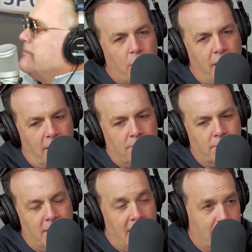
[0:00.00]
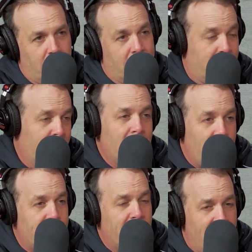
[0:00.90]
Okay, if
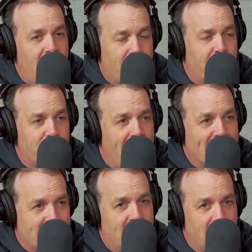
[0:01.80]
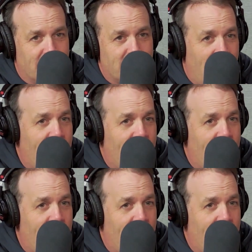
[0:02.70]
if if in fact he is,